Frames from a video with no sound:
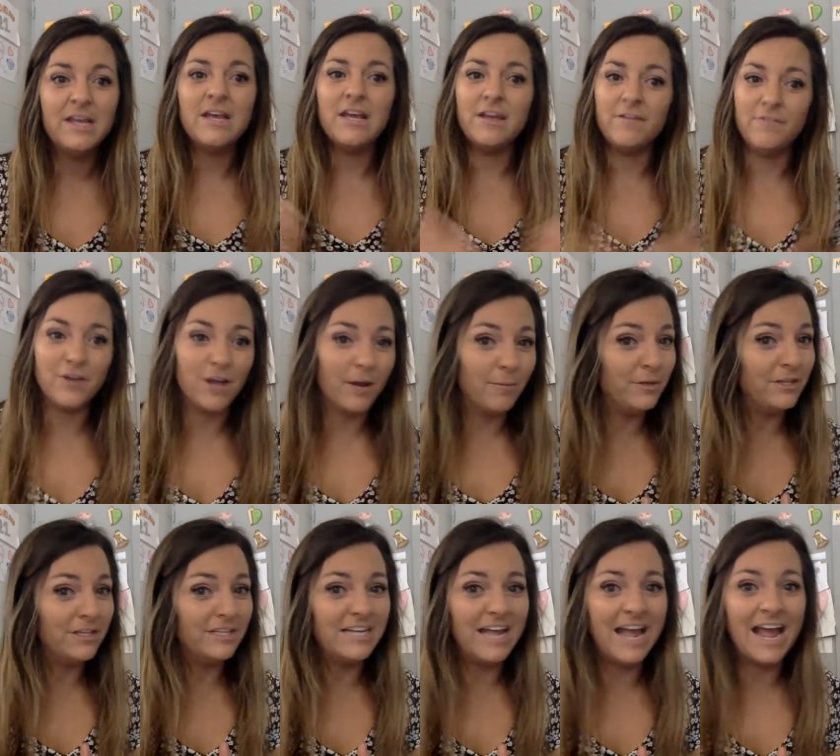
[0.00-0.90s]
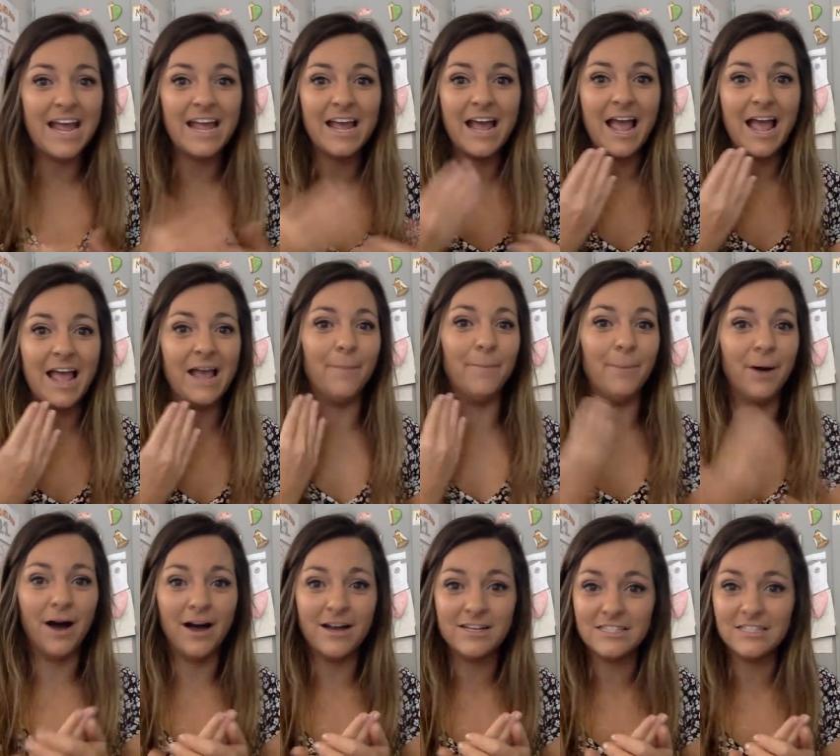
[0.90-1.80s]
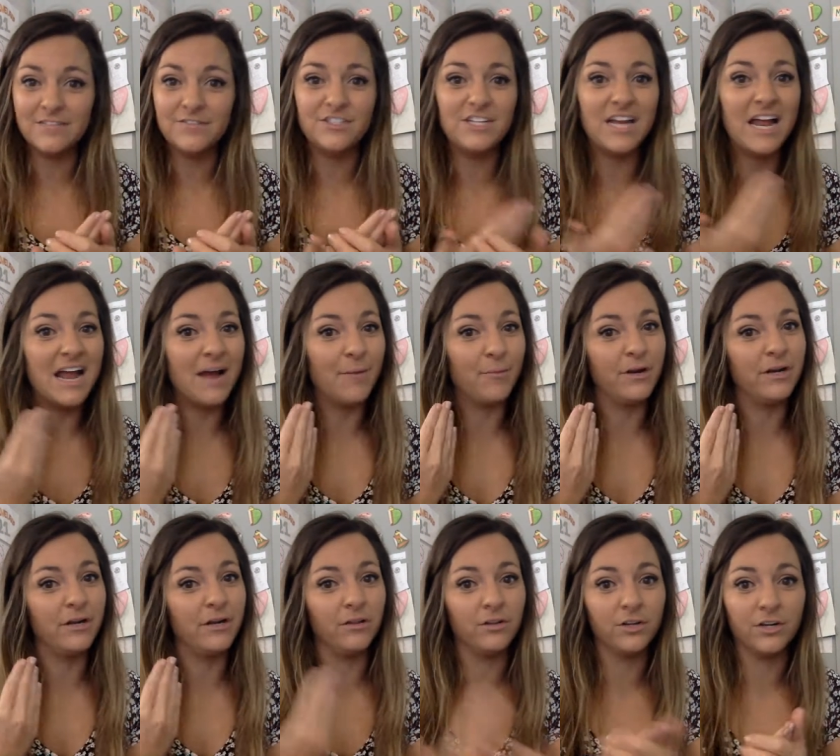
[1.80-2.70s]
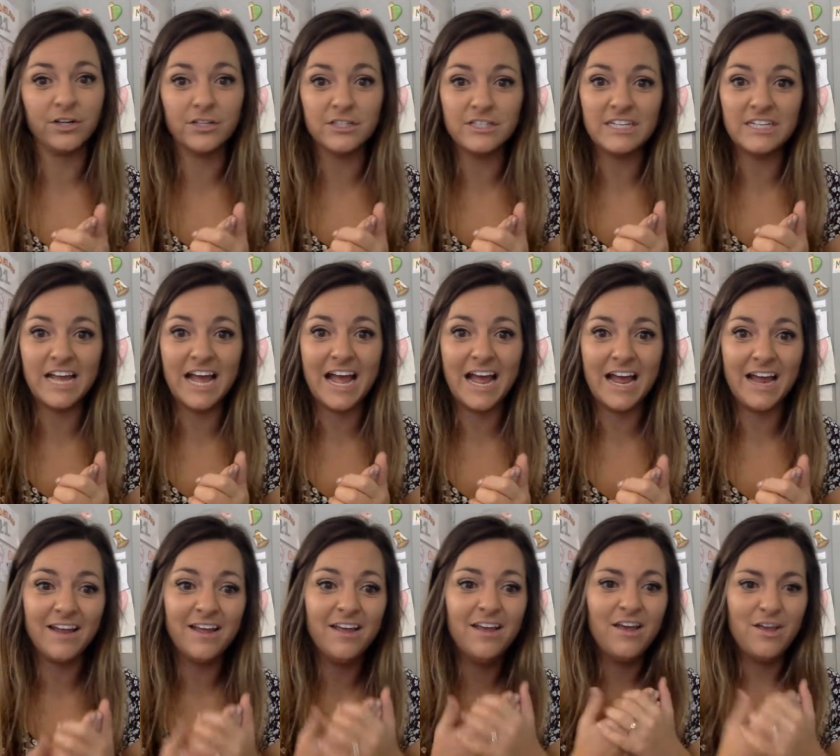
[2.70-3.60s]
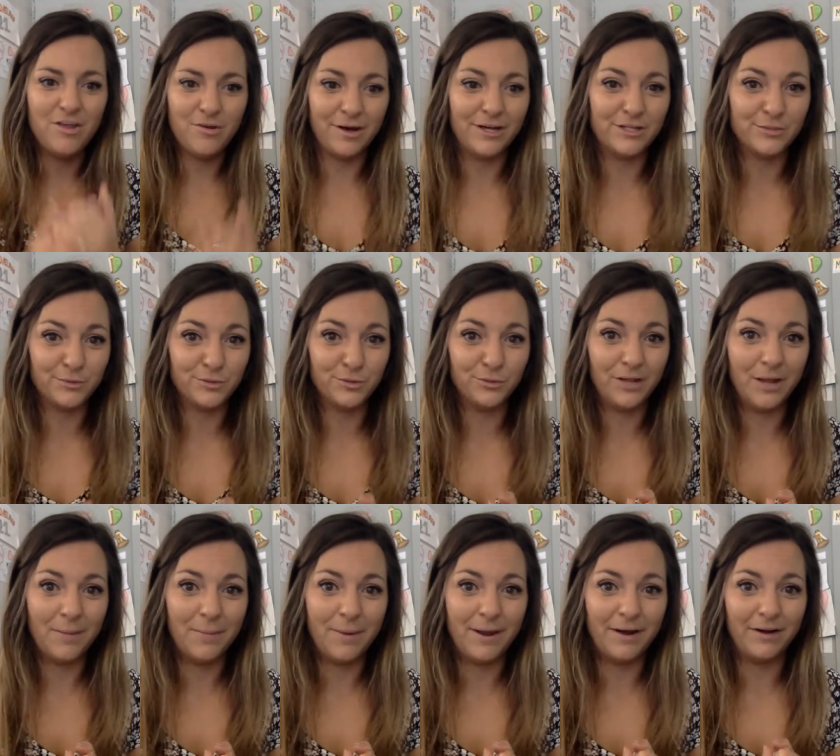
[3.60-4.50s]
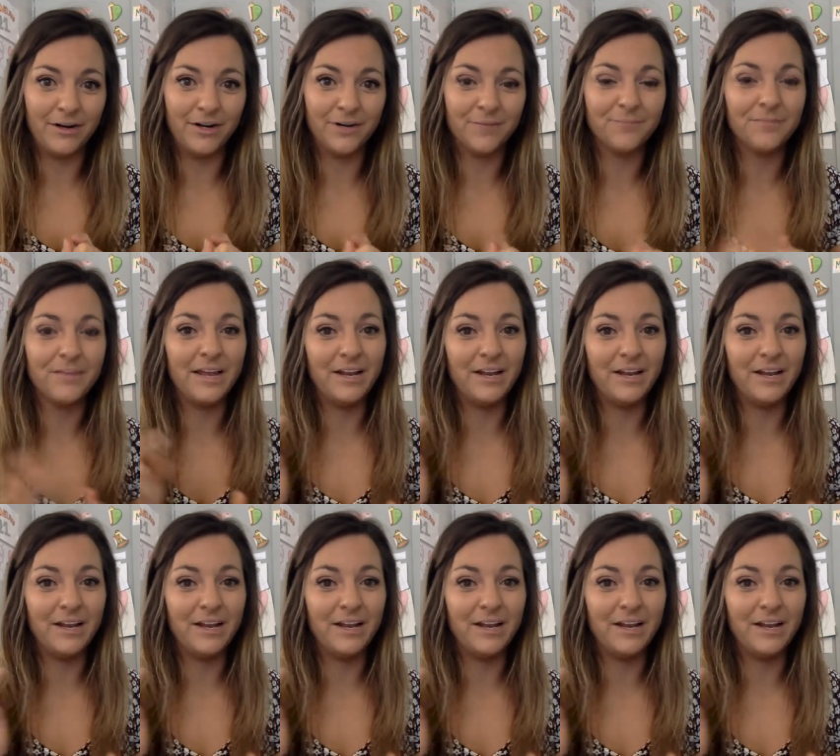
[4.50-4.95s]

If you come into the day, hey, I'm positive today, I'm ready to learn today, you guys will do a lot better.